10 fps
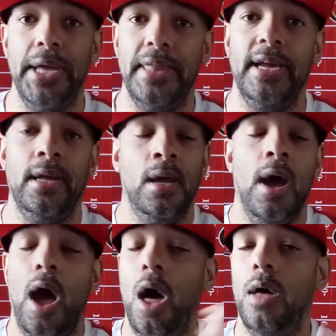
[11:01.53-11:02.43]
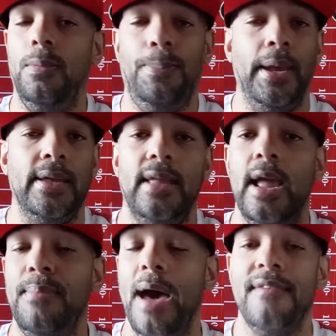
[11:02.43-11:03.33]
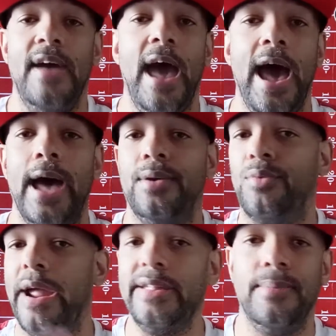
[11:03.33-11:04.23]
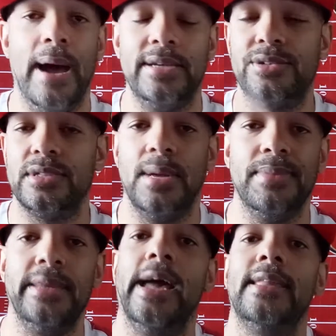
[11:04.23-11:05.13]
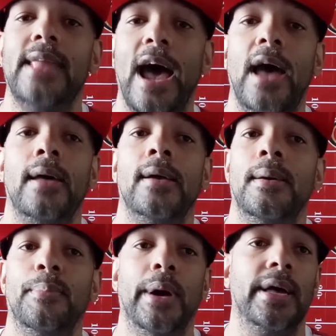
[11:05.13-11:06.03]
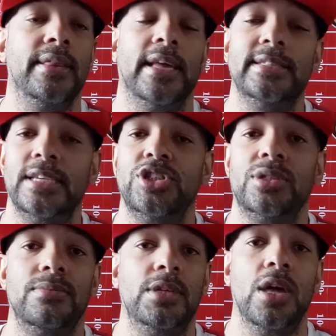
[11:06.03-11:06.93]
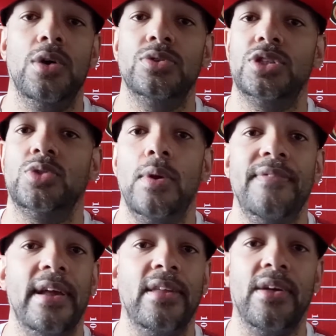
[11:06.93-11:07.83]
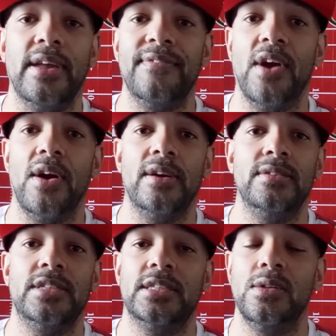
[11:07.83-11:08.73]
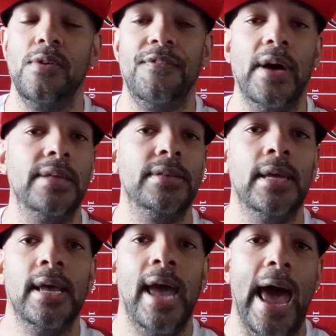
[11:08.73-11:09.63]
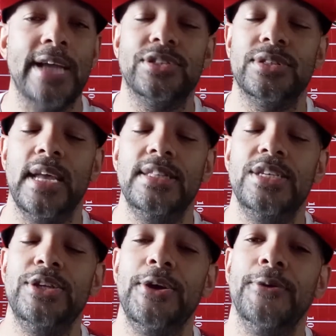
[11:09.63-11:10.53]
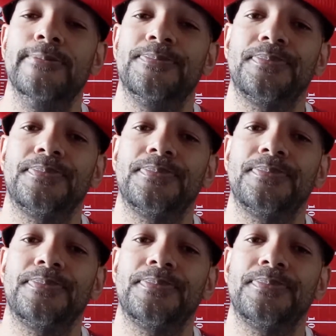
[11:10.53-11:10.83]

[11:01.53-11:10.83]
hit it, I'll pick a name out of the hat, randomize or something like that. But like I said, just $25 gift card, just a little fun extra thing to do.